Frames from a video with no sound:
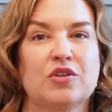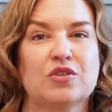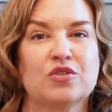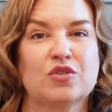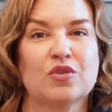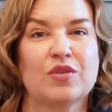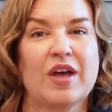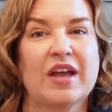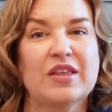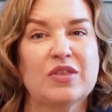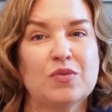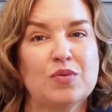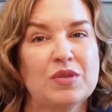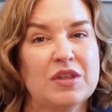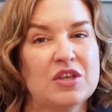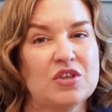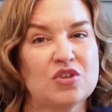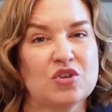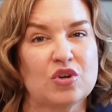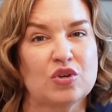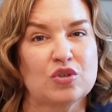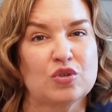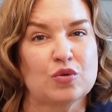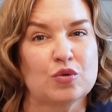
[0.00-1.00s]
So that's when they
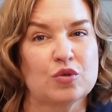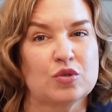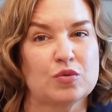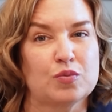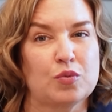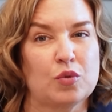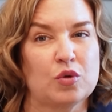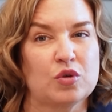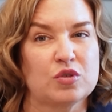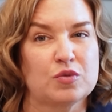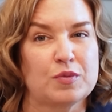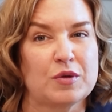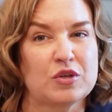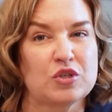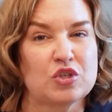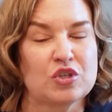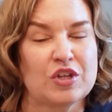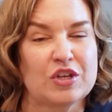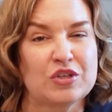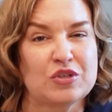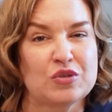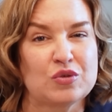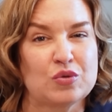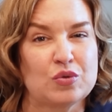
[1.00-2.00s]
start to explore
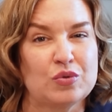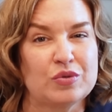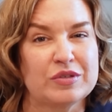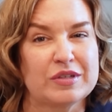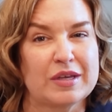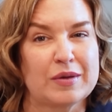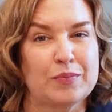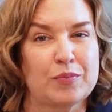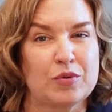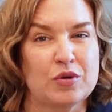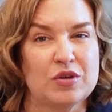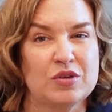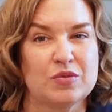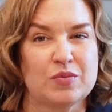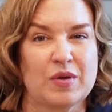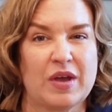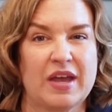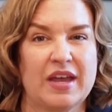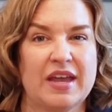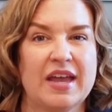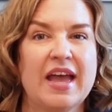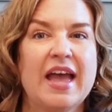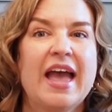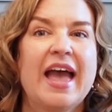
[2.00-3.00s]
specialized tools like
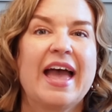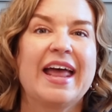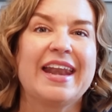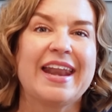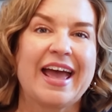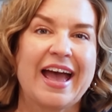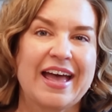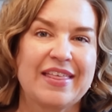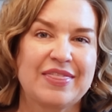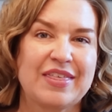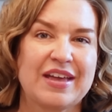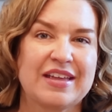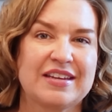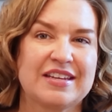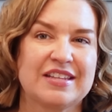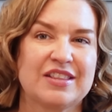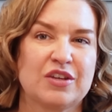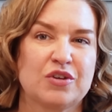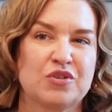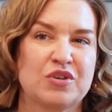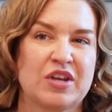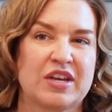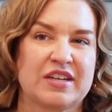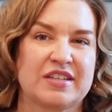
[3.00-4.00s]
Breezeway and add that to
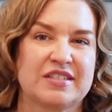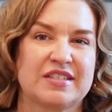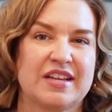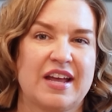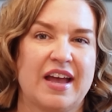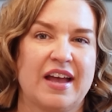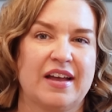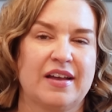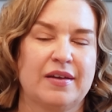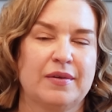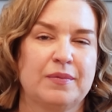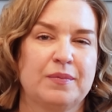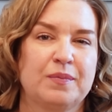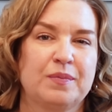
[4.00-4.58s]
their tech stack.